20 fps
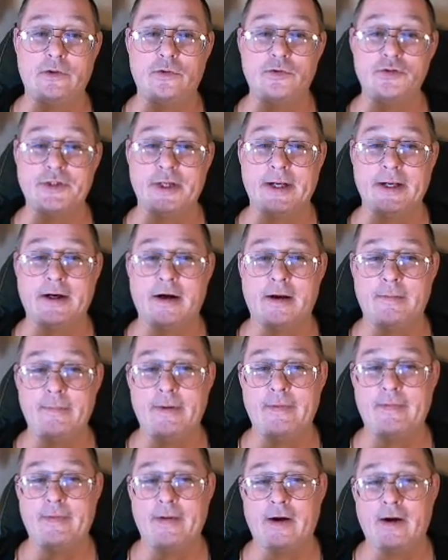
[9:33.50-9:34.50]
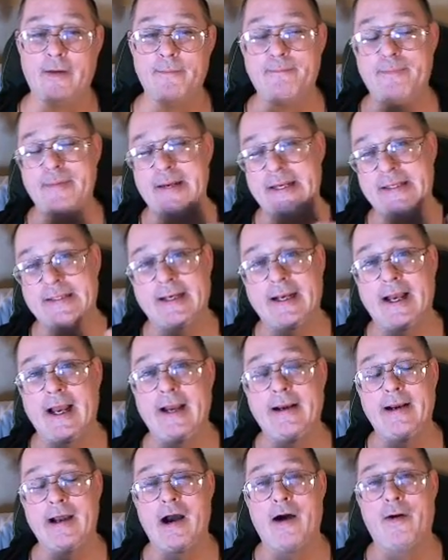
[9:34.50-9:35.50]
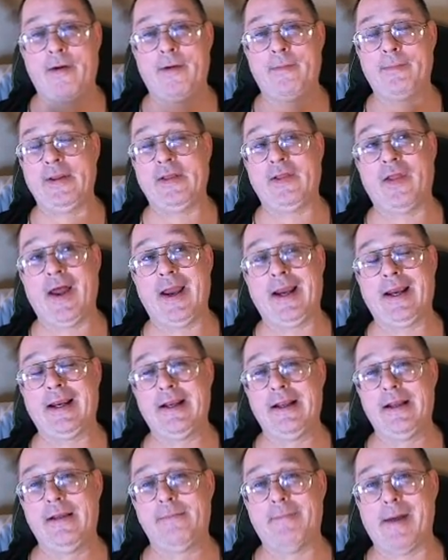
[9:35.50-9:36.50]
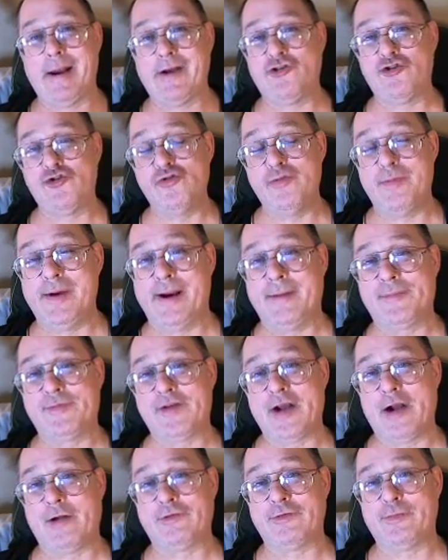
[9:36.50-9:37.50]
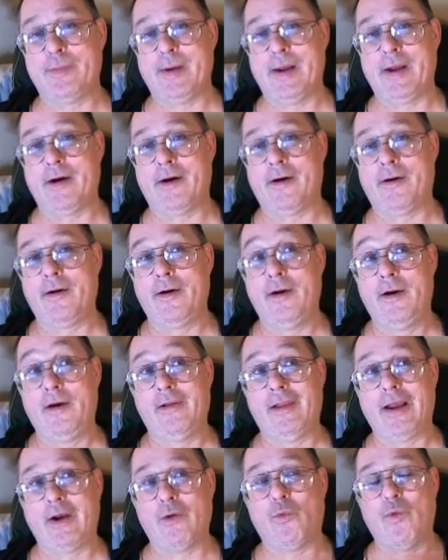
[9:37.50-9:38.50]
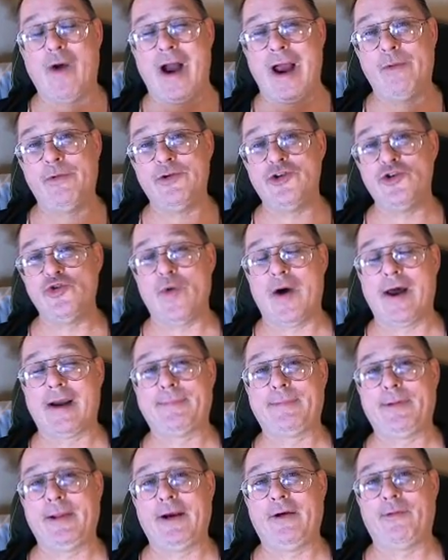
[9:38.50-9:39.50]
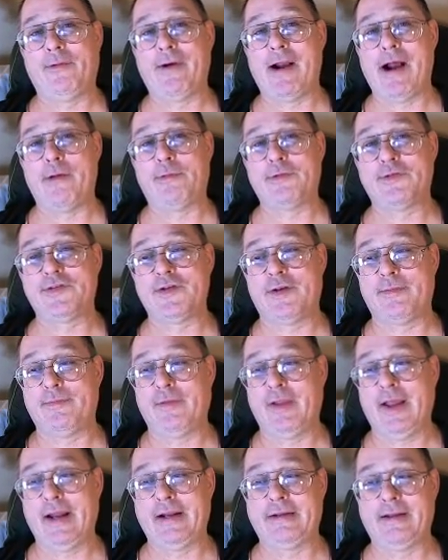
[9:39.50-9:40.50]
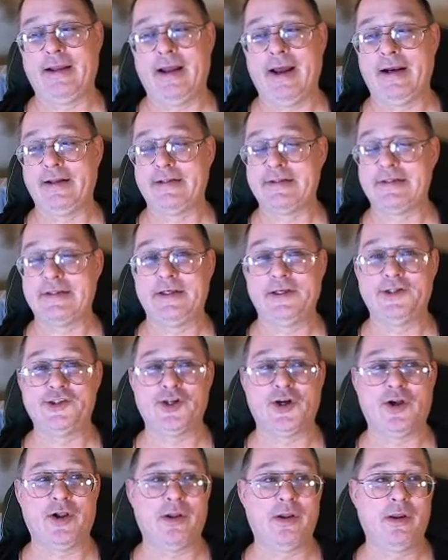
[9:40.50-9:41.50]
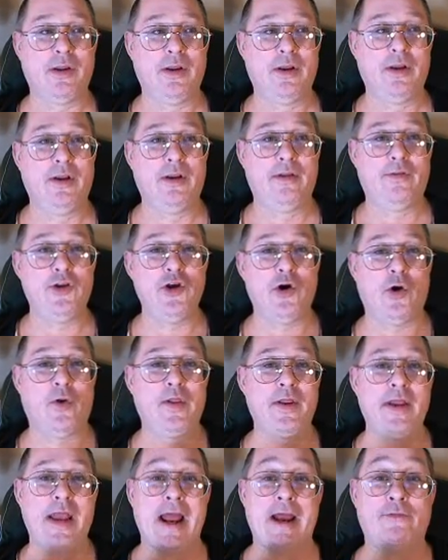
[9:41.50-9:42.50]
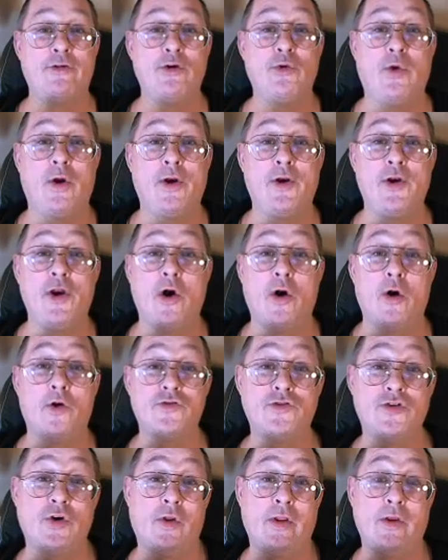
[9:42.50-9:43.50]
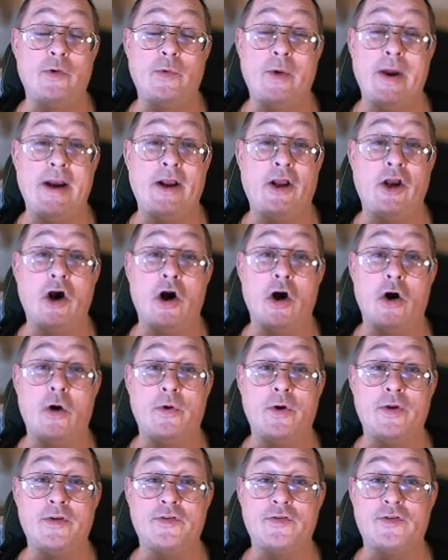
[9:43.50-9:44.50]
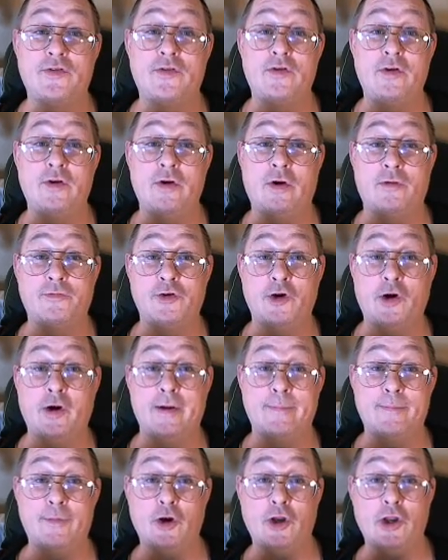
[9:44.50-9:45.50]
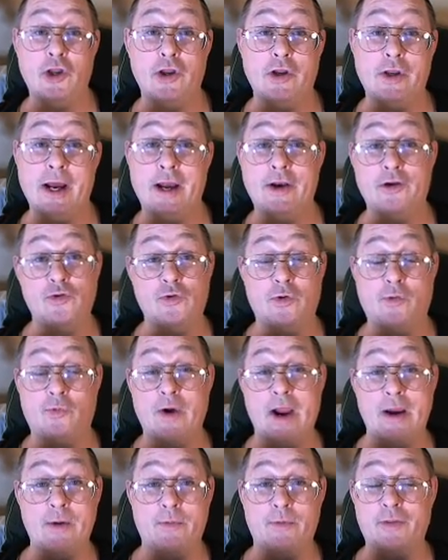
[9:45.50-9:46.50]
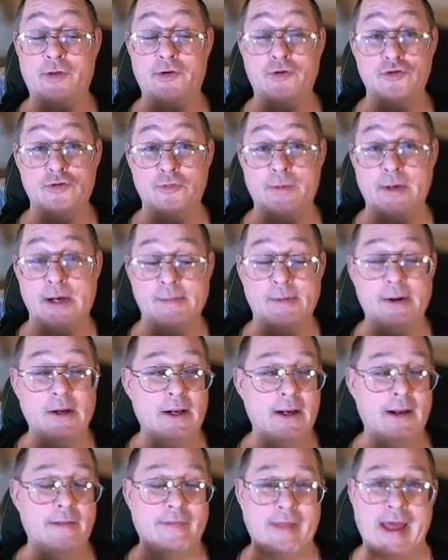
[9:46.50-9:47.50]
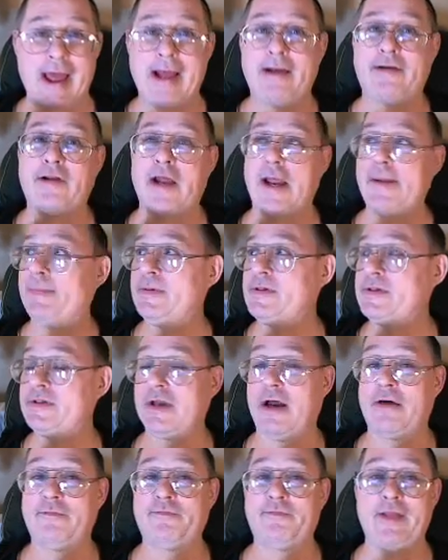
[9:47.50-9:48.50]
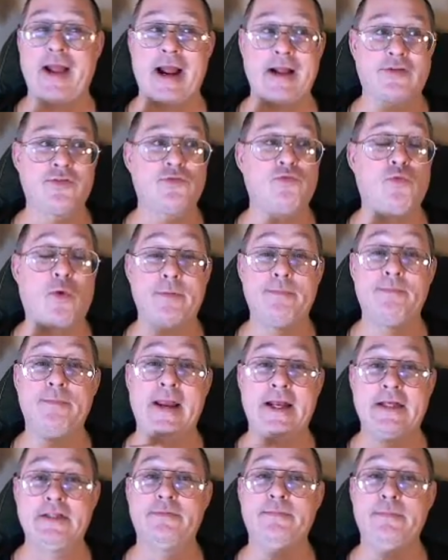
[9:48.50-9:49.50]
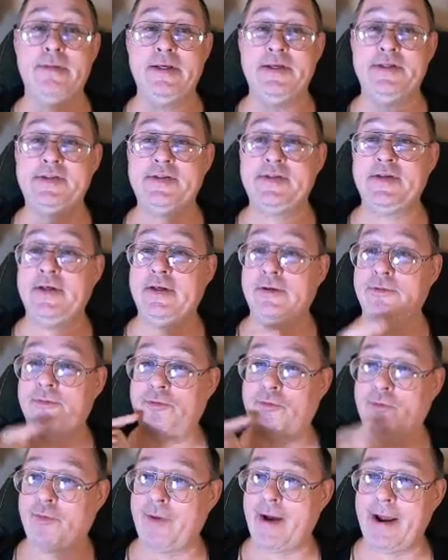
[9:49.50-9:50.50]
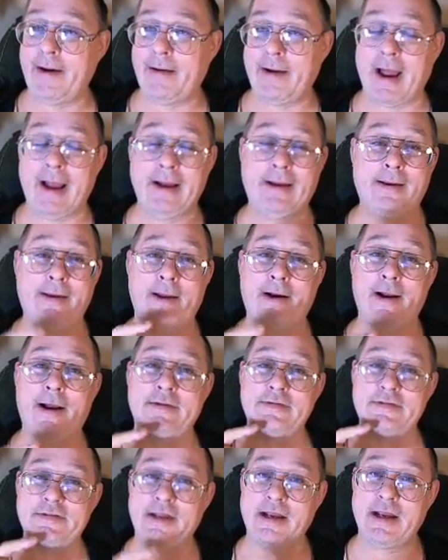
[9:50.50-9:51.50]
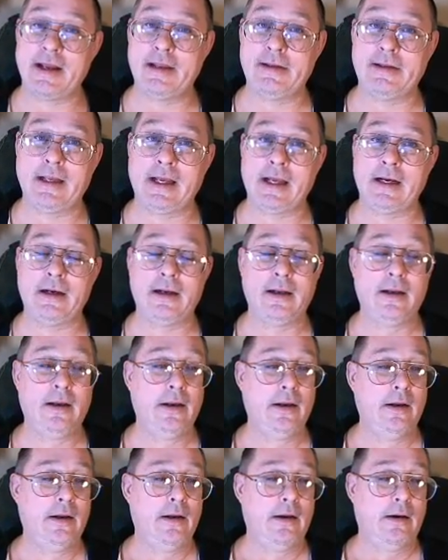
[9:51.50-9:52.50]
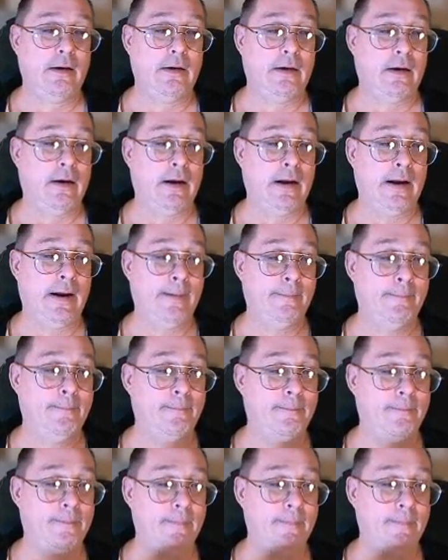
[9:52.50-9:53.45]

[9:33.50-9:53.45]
who's going to come in there and beat the guy down and be like, my tube amp sounds better. Like, why would you want to play around with something like that? It's digital the only everyone knows the only way to go is you know if you're going to boogie you got to do it right with a tube amp. that type of stuff that's what makes me see red i cannot stand that um,